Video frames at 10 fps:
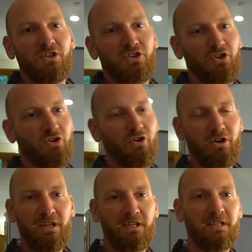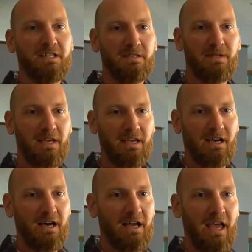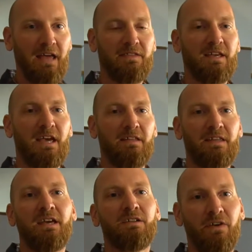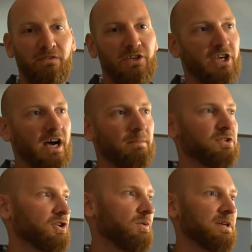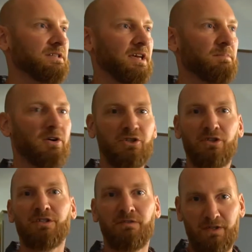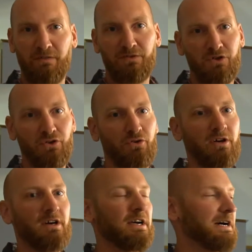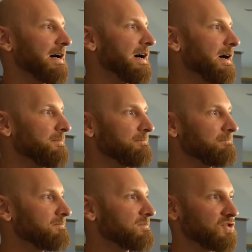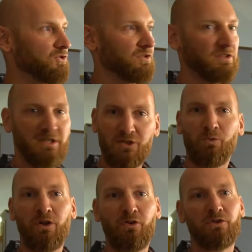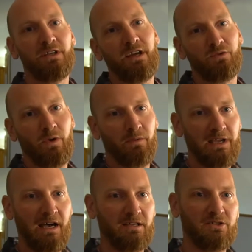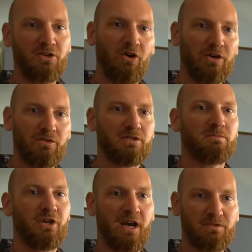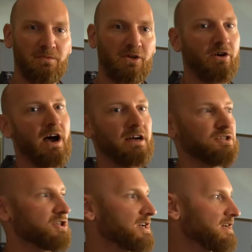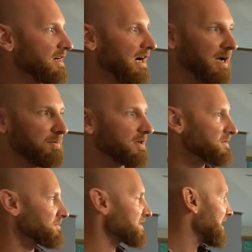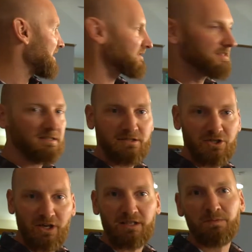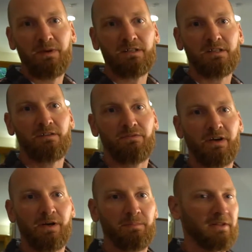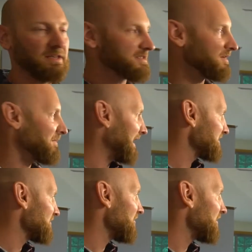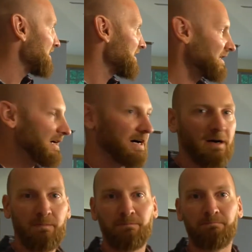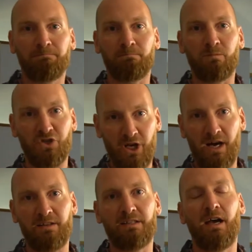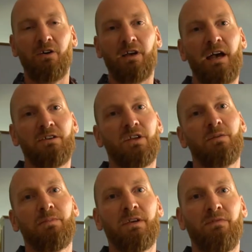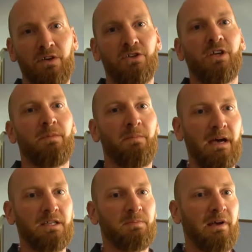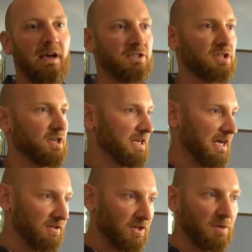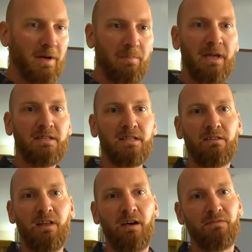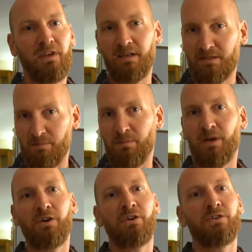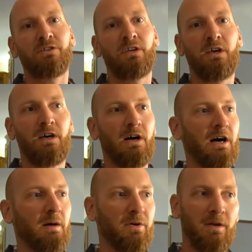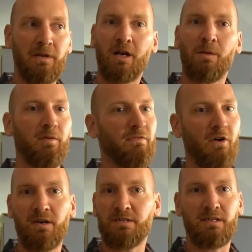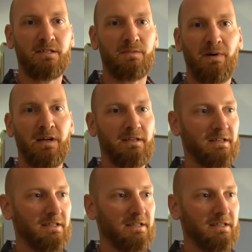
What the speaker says: So it seems like at the end of every job, there's always a punch list of stuff to do. So this is one of those days where we got just hauling out some trash from the garage. I put up some sconces. John's painting the fireplace, the mantle. John, the tile guy, is going to be finishing up the backsplash. Got a little bit of painting left, hang some mirrors, put in a couple faucets, but